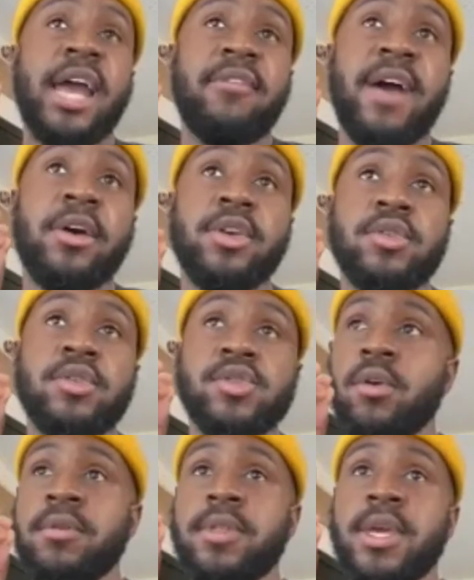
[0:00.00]
value
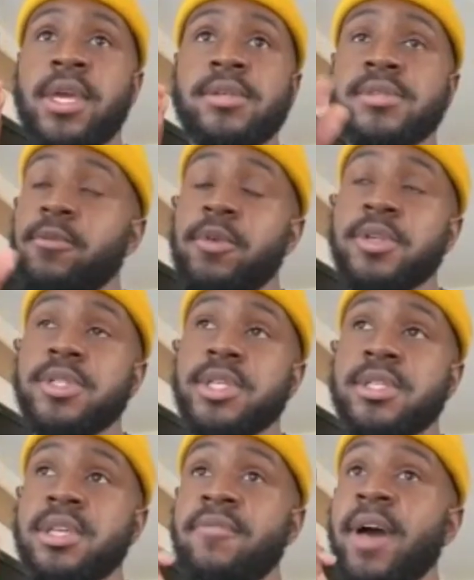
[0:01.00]
certain things? For
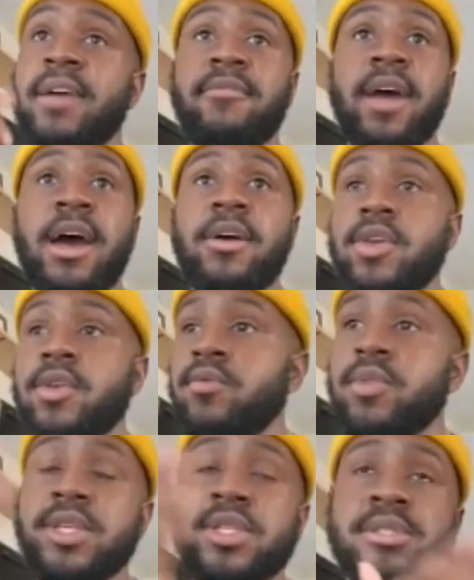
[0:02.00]
instance, if I value
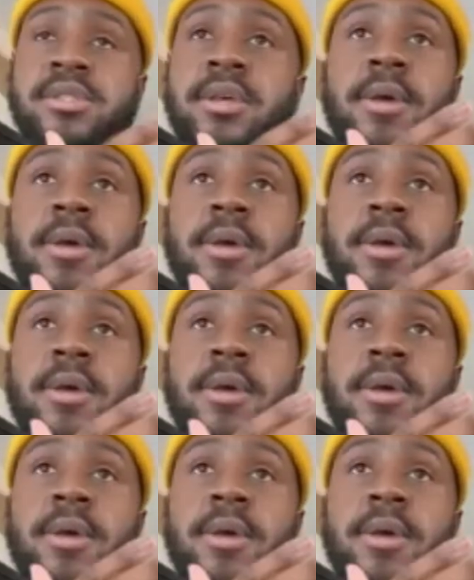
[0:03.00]
this